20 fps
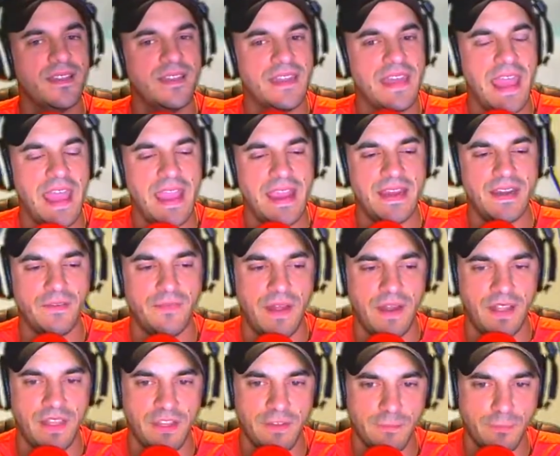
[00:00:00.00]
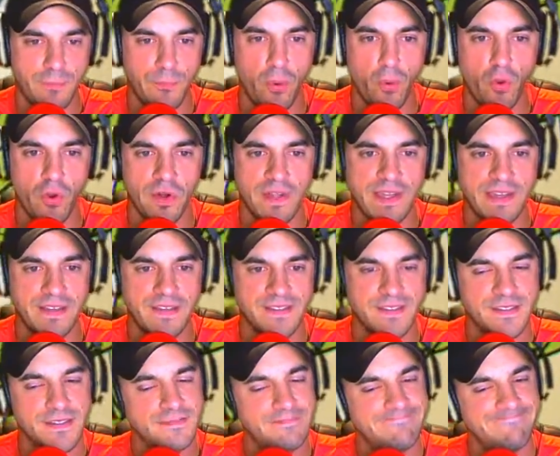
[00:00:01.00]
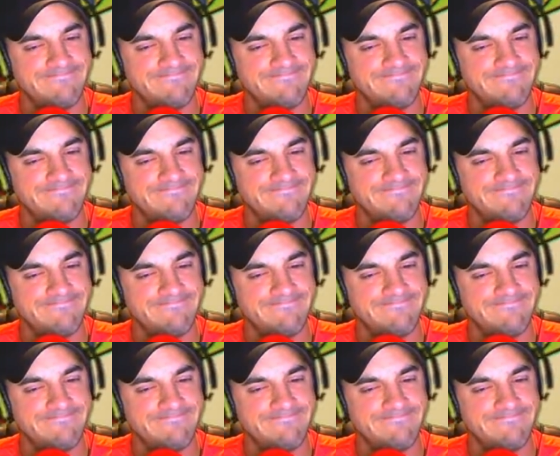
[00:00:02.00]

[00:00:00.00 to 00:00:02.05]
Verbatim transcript: the aid of anything from Porky's.